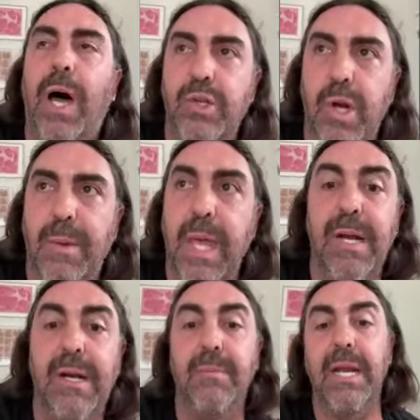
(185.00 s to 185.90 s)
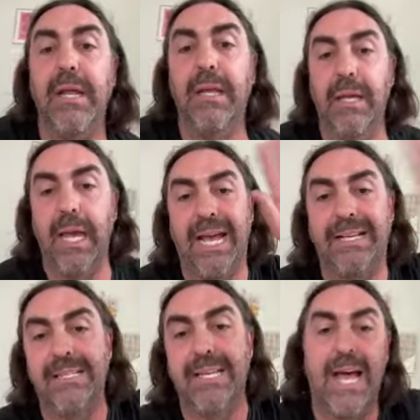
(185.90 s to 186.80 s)
Trump came in and immediately
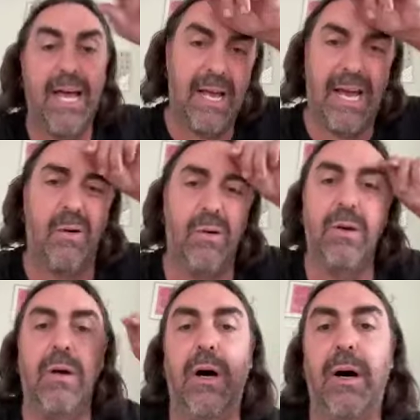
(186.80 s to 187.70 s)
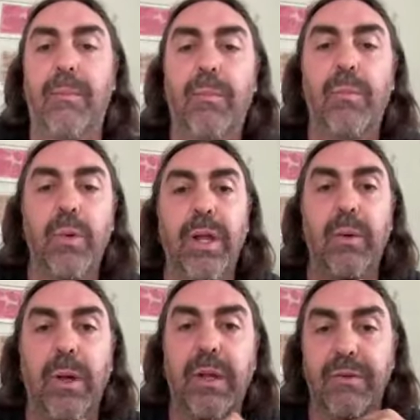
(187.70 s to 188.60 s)
X'd that out really
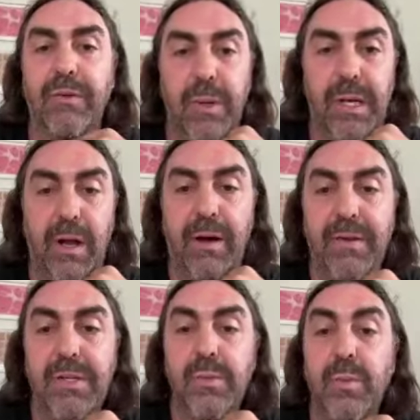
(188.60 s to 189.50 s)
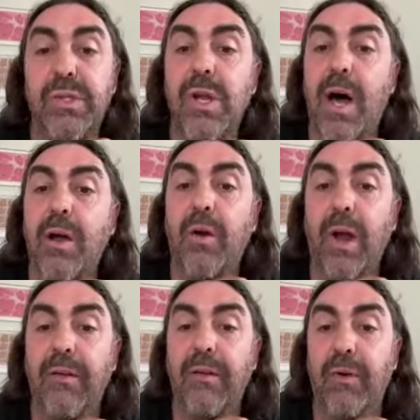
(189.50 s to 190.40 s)
quickly after he went in office. Was not
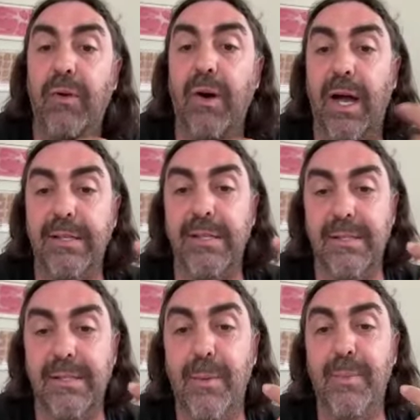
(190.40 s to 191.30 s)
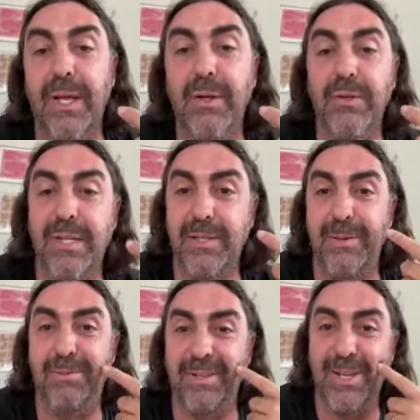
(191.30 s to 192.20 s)
great for us as a company who takes
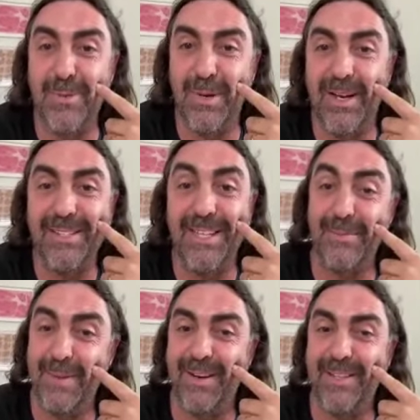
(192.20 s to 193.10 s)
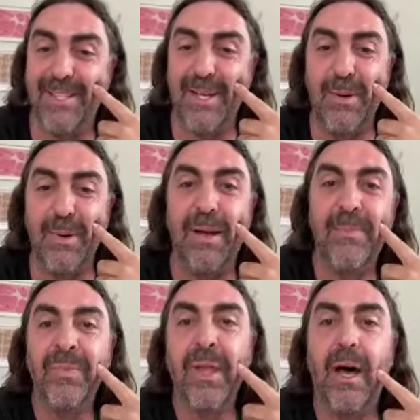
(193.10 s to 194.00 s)
people to Cuba, takes Americans to Cuba.
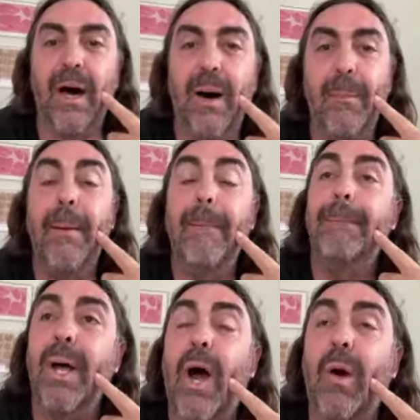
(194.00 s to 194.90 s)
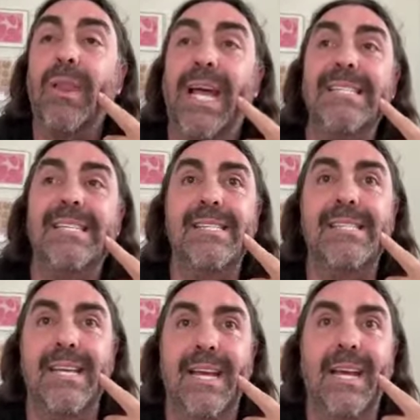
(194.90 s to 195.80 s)
But our
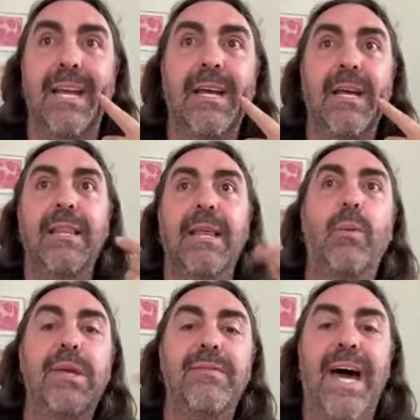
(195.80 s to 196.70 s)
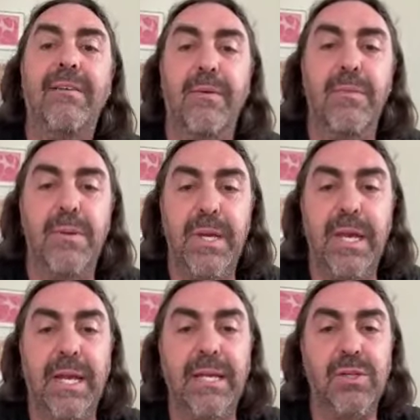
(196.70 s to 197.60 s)
licensing that we've had from the
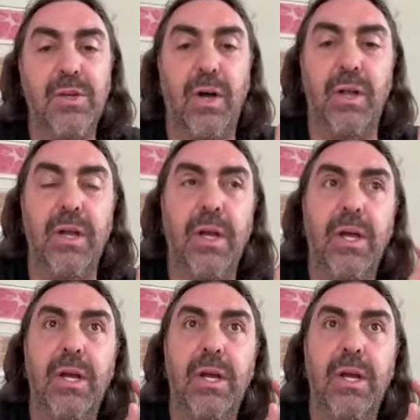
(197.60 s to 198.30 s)
beginning is called